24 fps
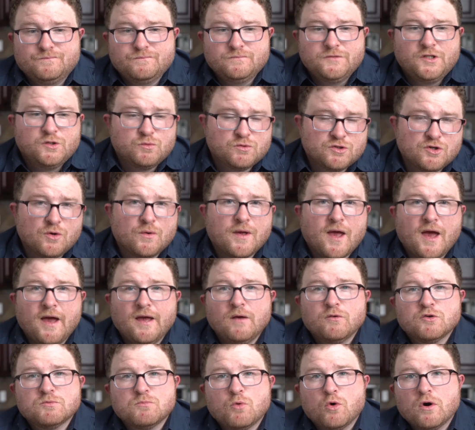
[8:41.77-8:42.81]
This was okay. It
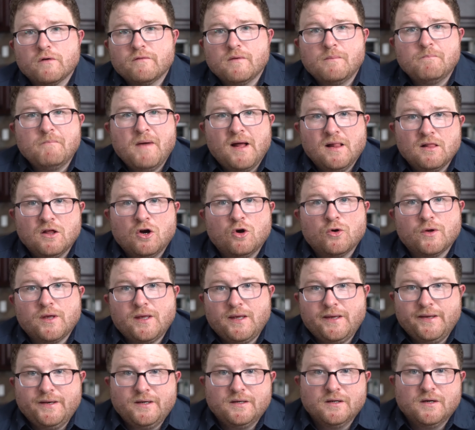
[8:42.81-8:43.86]
was more of a mellow
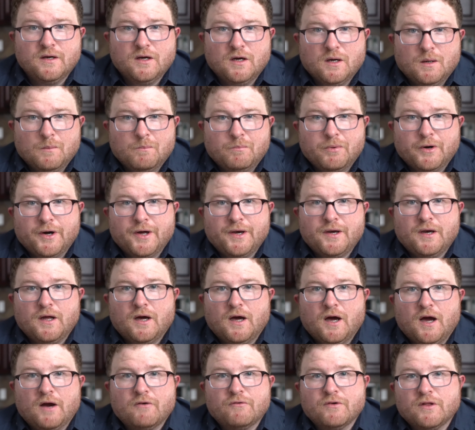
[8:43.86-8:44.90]
heat, but
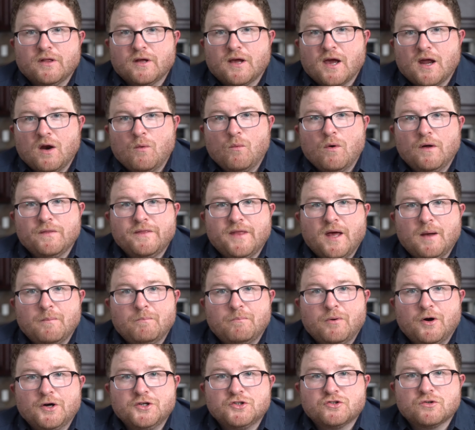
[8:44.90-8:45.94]
I really kind of want that
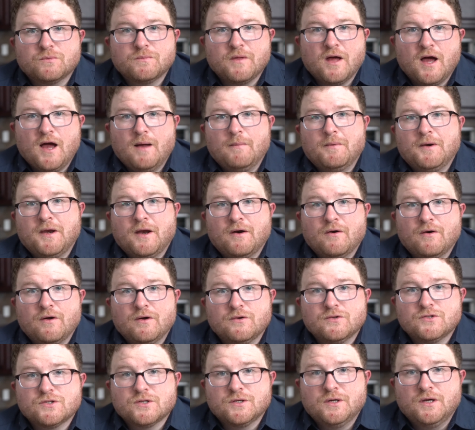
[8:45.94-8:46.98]
punch from the
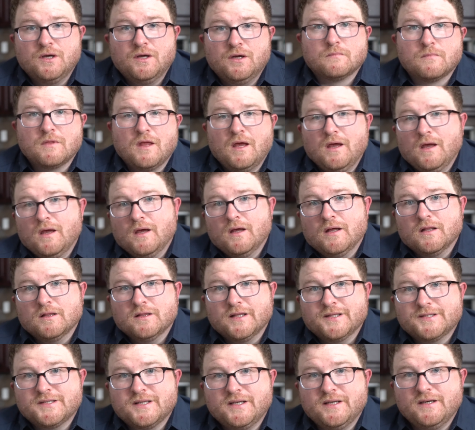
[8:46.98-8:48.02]
habaneros.
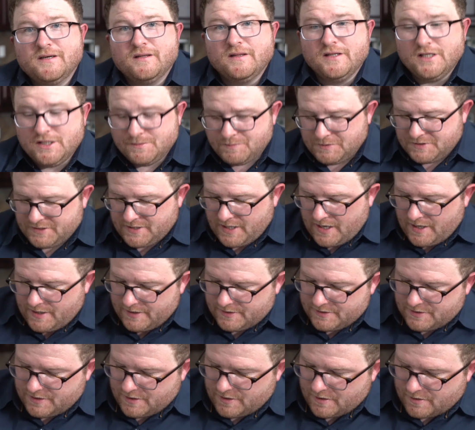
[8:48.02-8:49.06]
Let's get into these
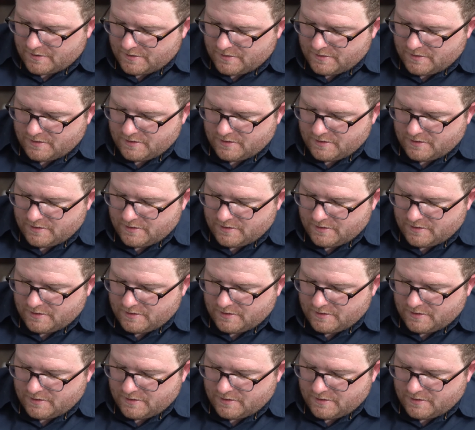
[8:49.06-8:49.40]
potatoes here.